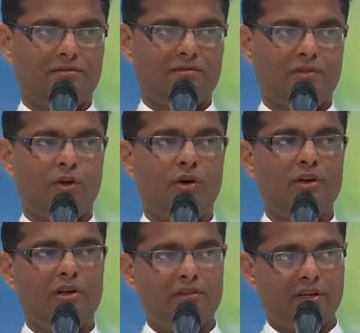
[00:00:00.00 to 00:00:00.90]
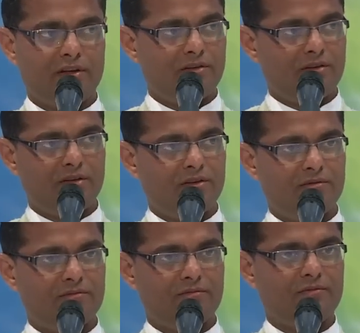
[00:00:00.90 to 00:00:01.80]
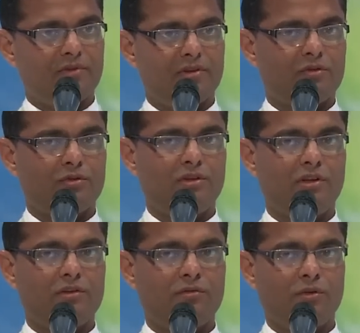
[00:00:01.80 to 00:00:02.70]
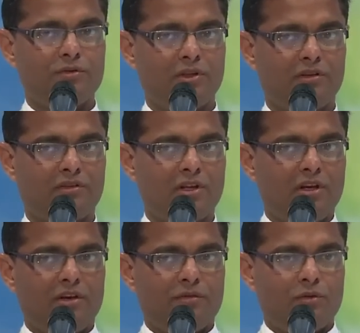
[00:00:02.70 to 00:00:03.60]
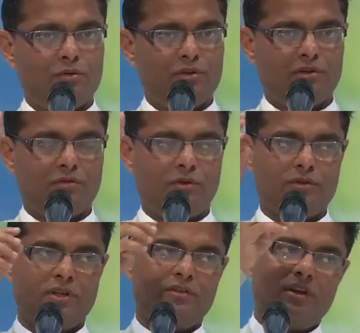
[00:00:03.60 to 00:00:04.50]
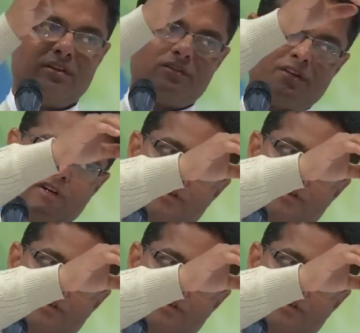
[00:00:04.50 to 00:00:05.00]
non-living entity. So these are the four things. If you do these four things, straight